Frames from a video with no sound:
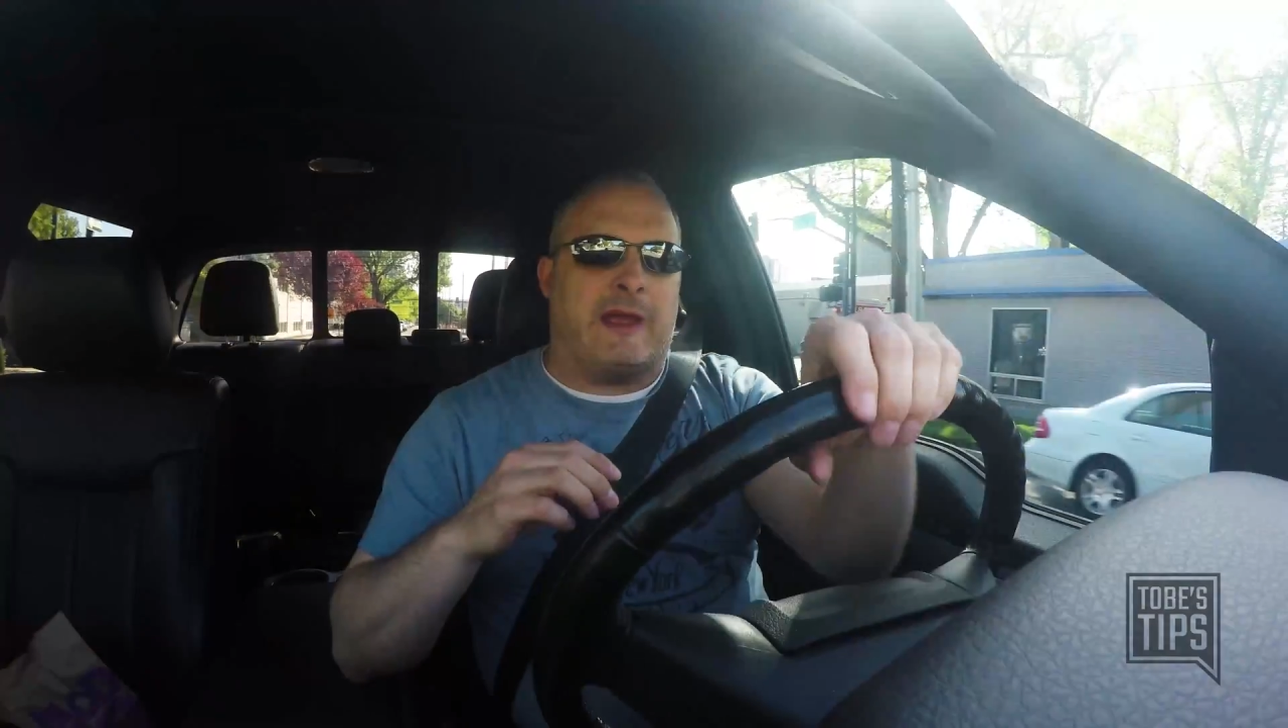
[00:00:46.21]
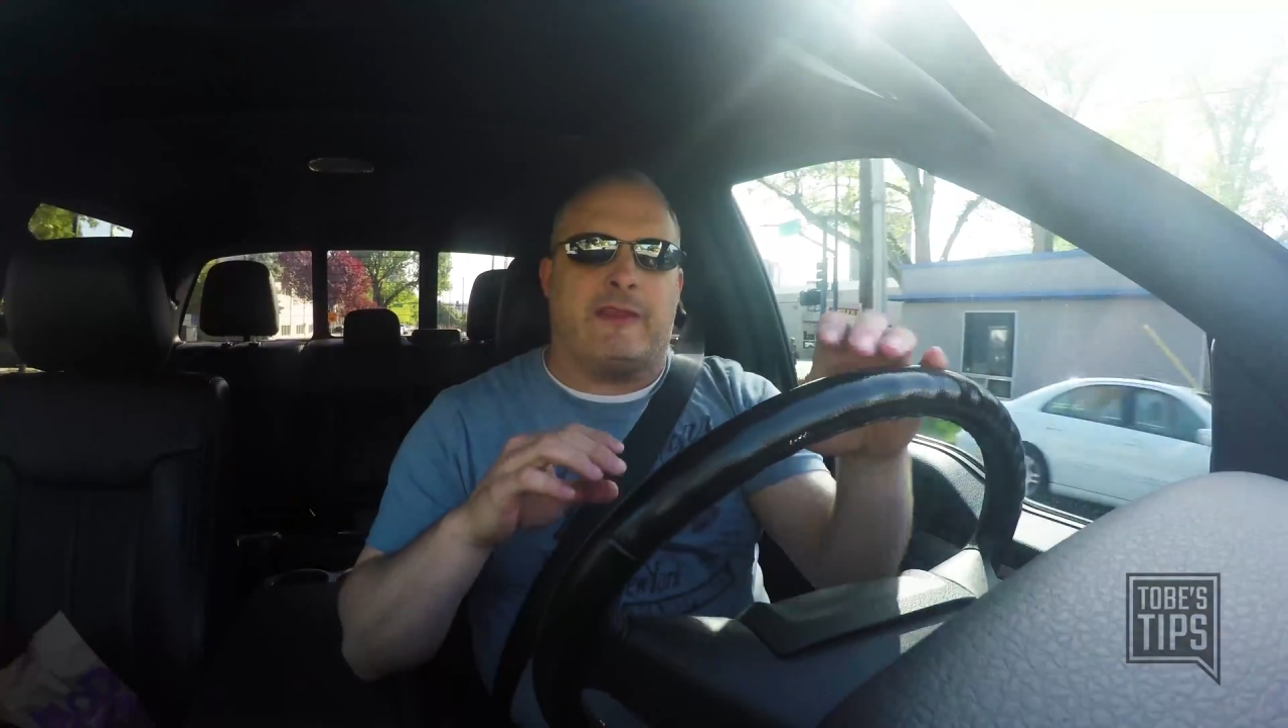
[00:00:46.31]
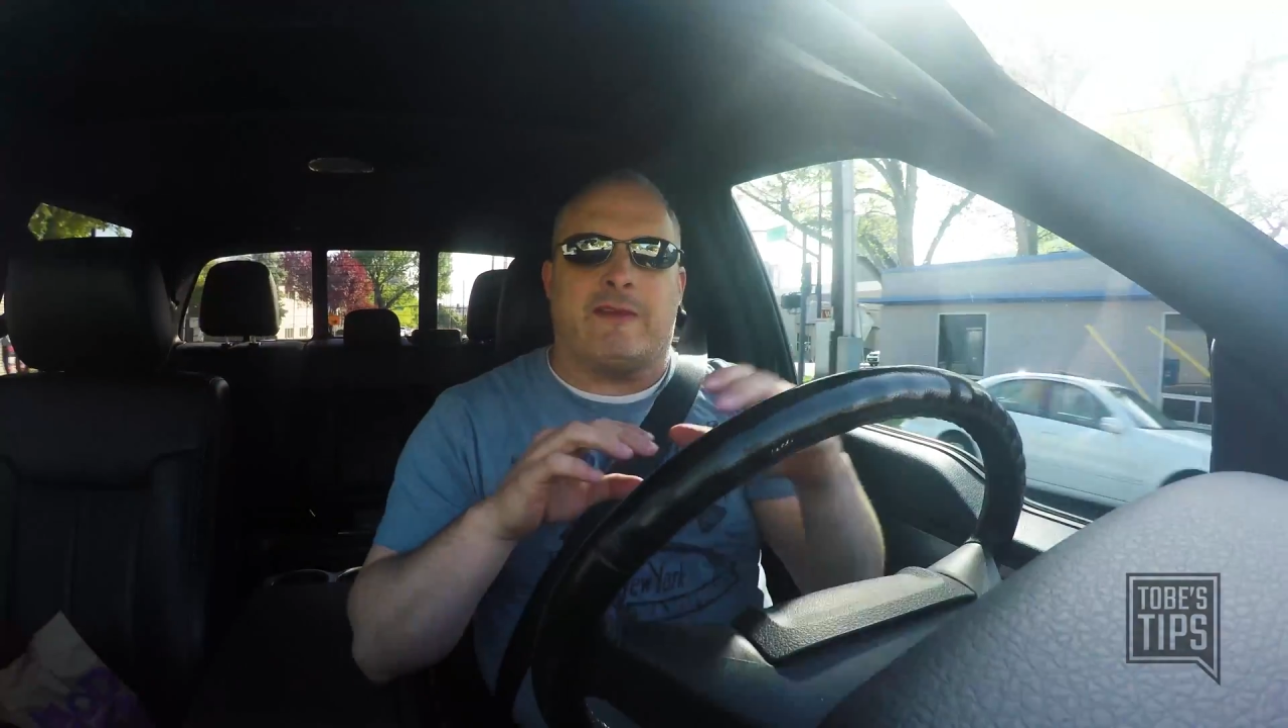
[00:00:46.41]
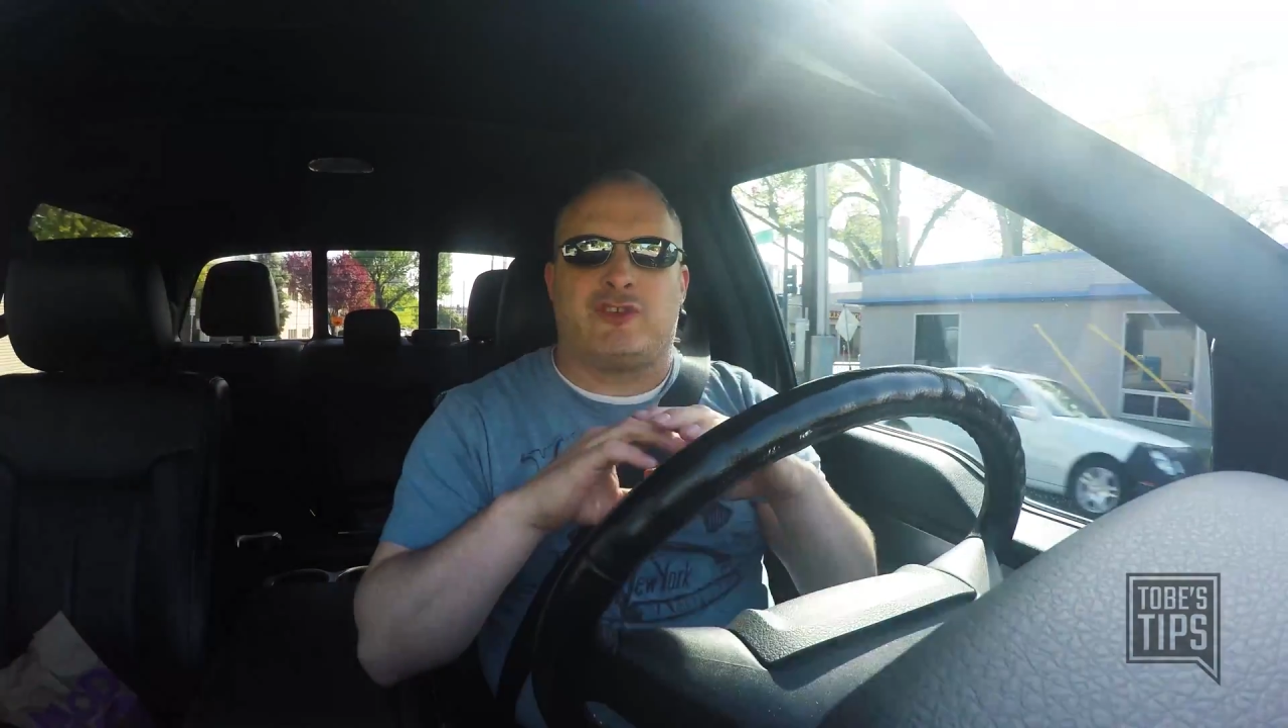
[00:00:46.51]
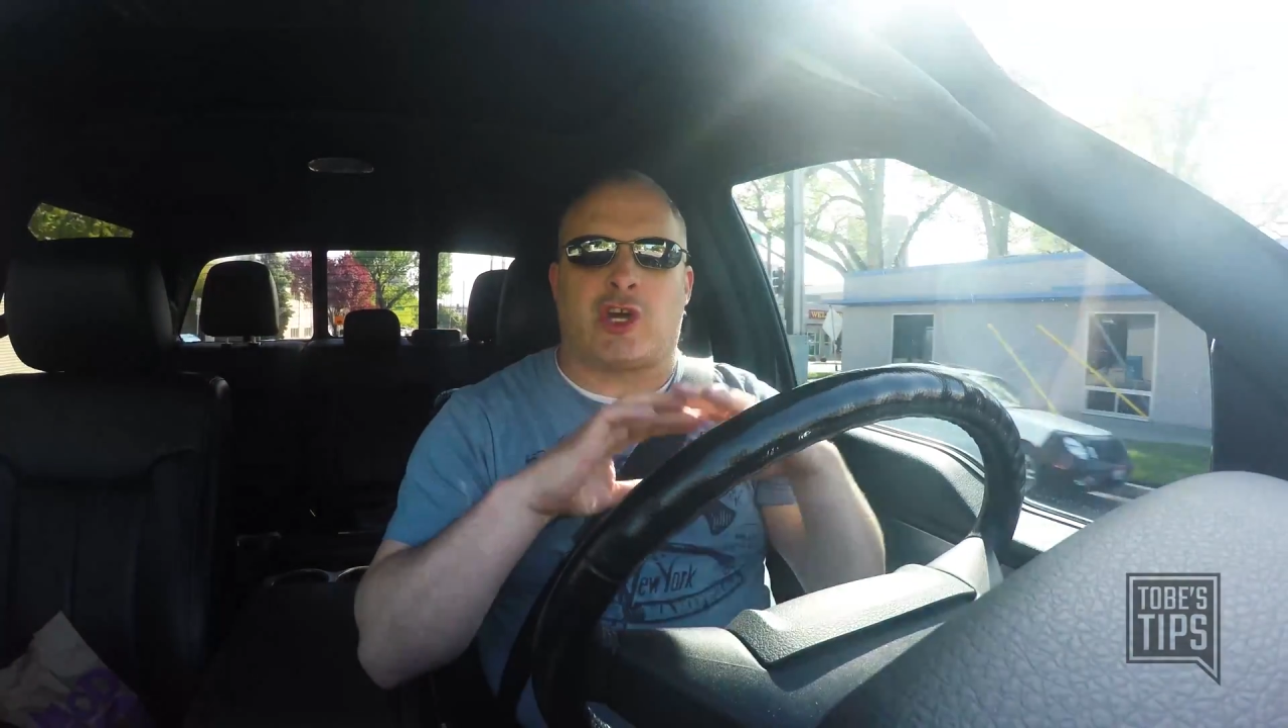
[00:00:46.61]

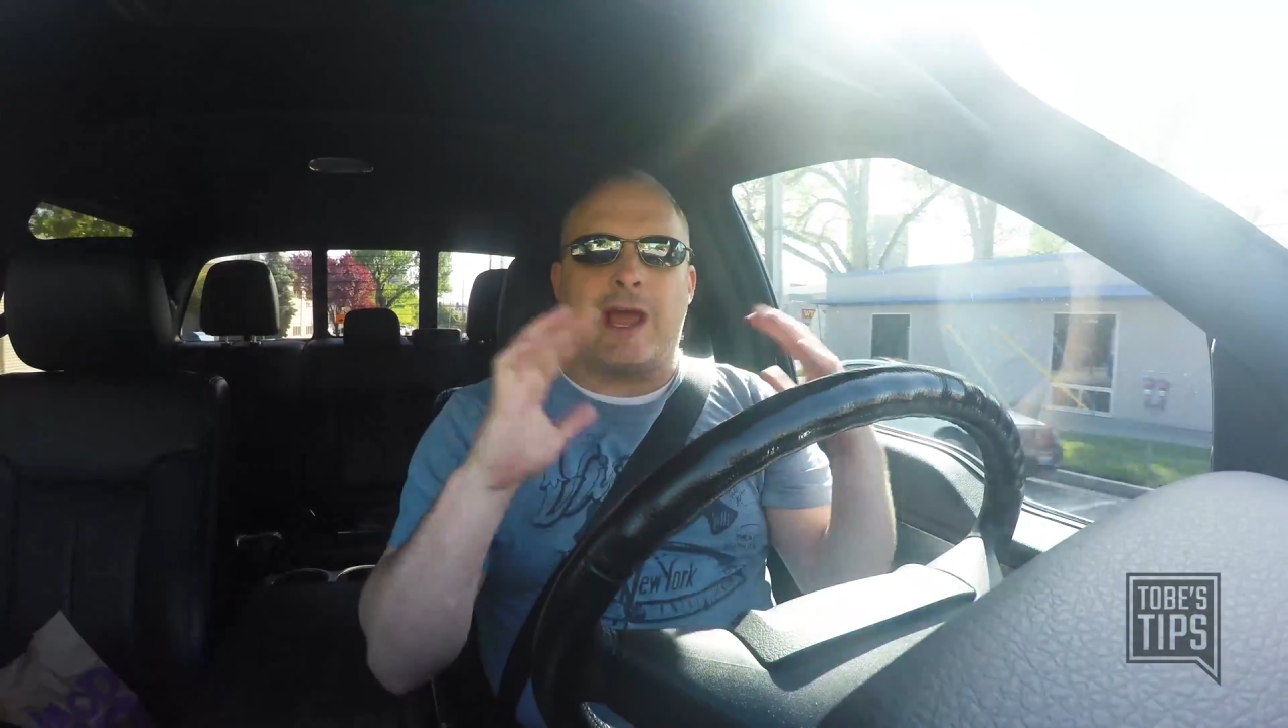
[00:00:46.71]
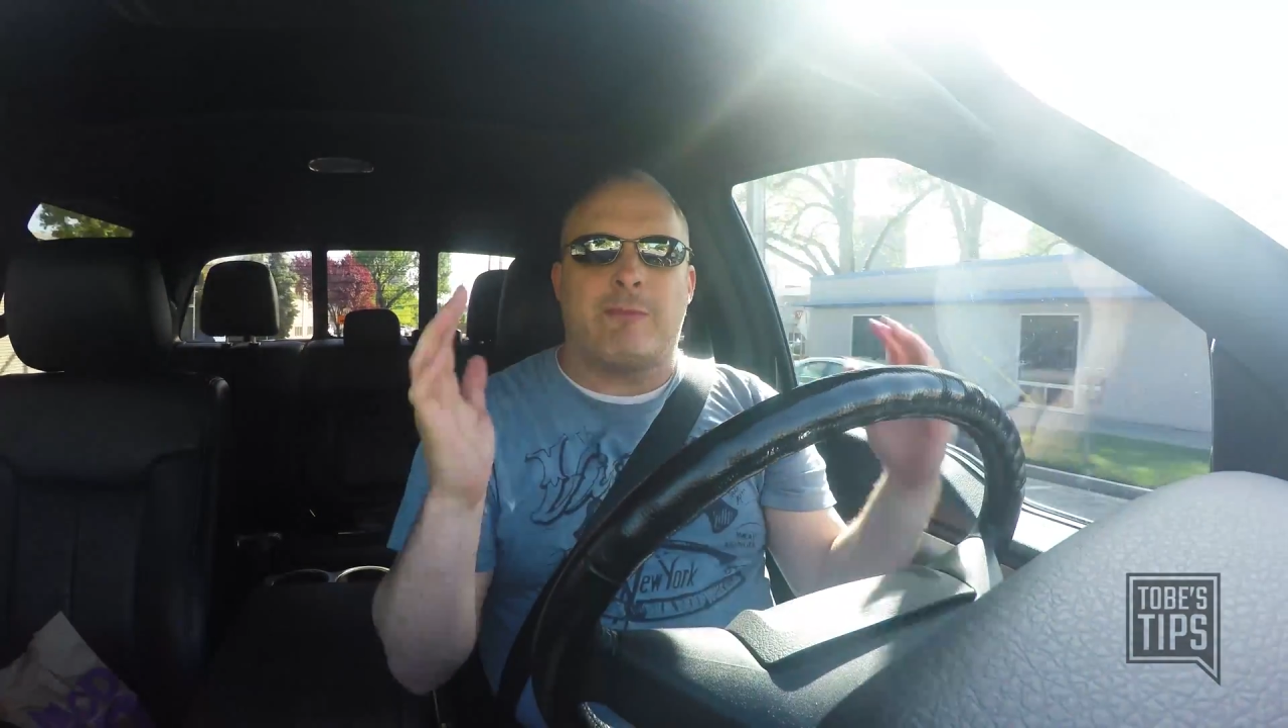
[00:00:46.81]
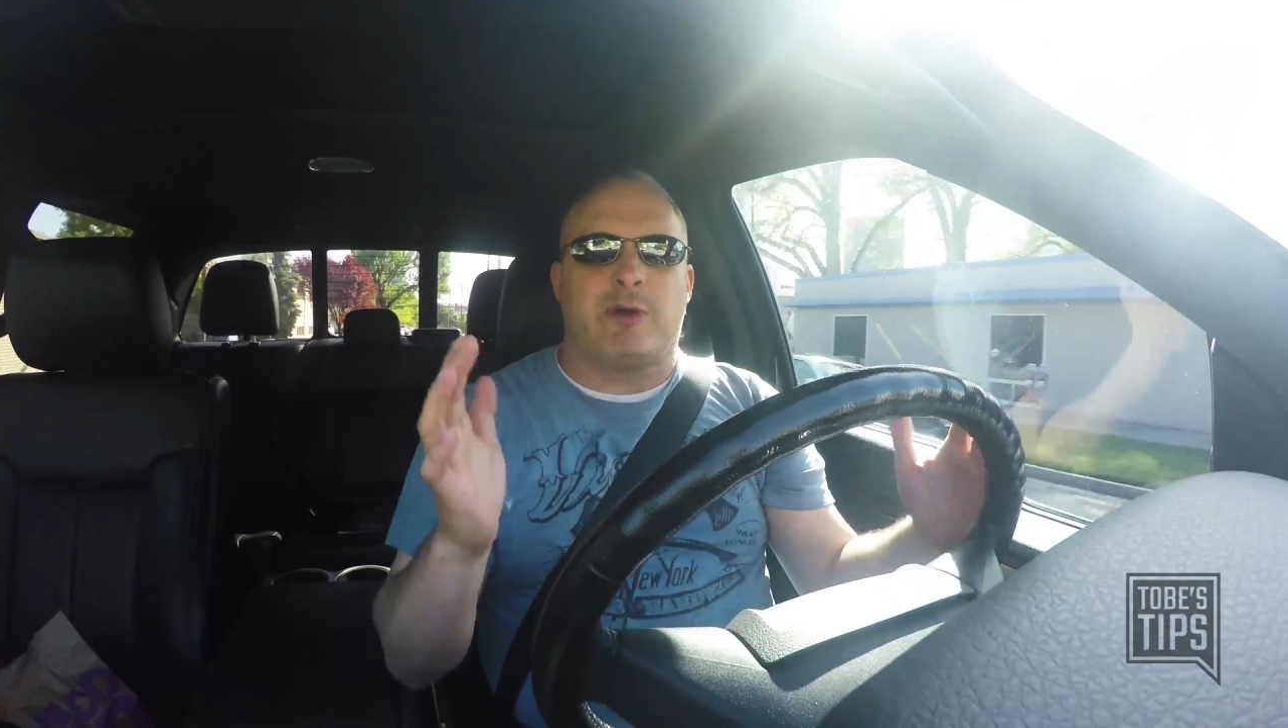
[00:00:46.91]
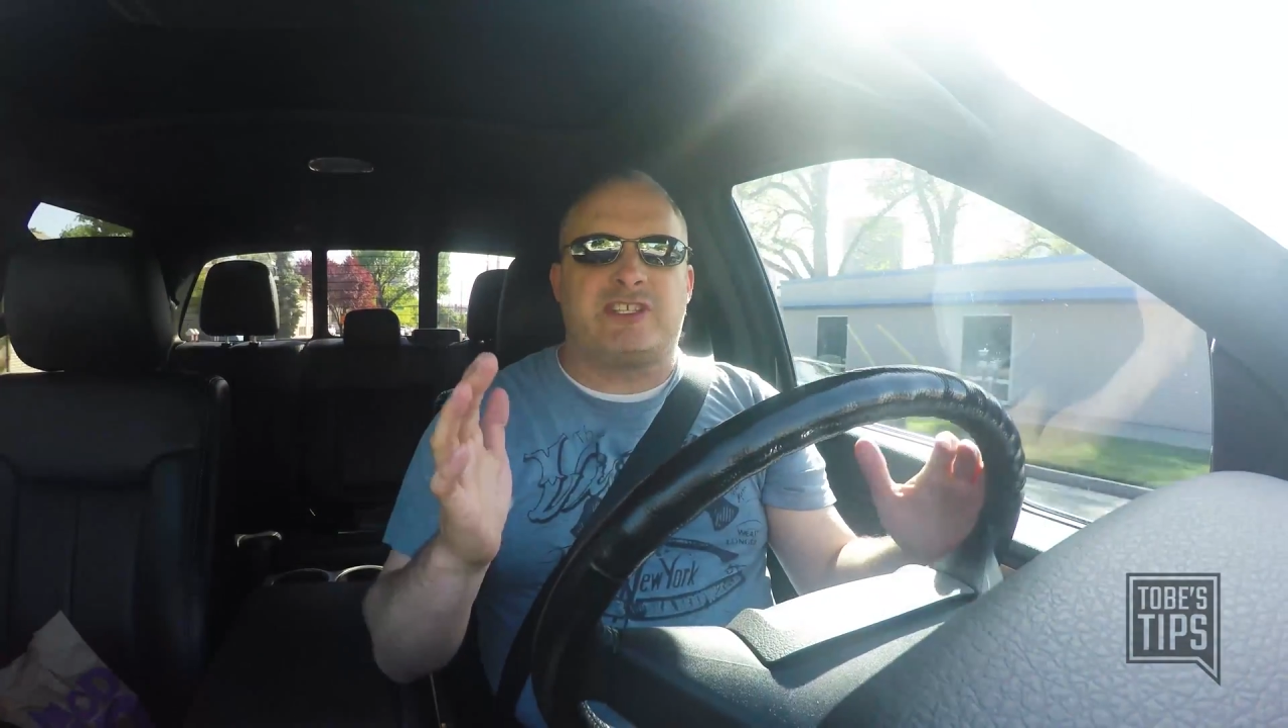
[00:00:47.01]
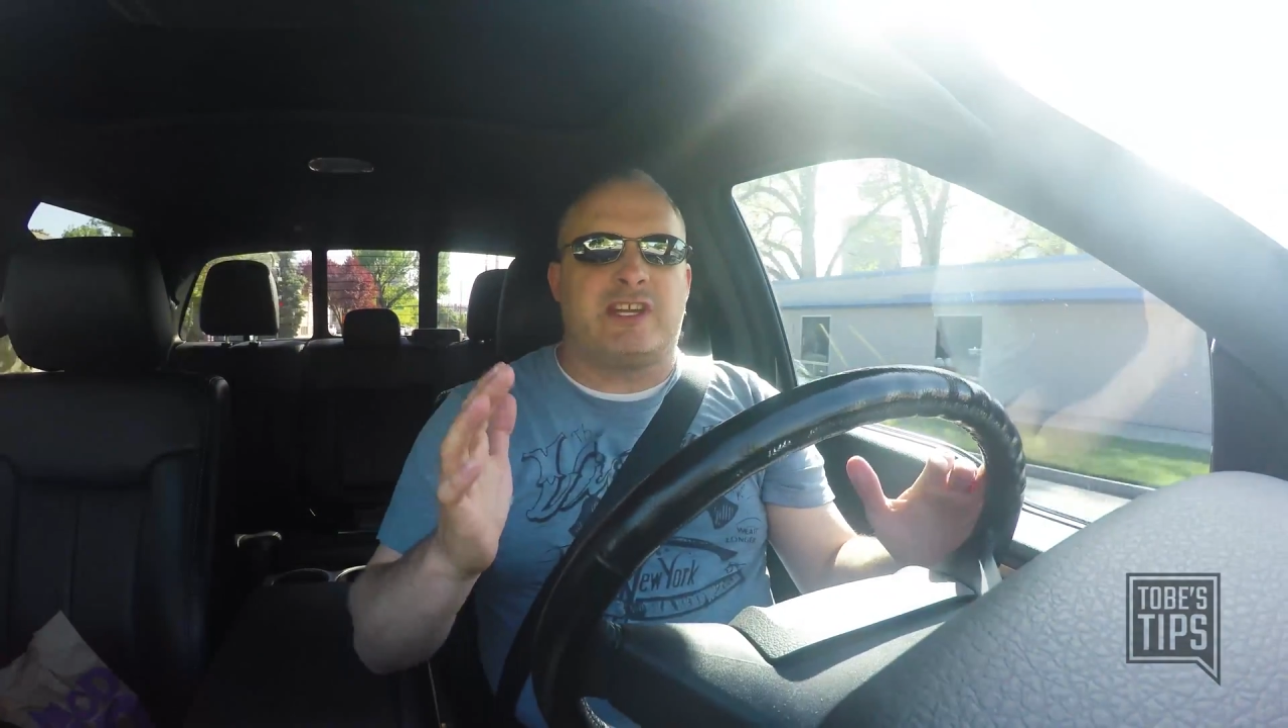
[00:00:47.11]
they've tried a bunch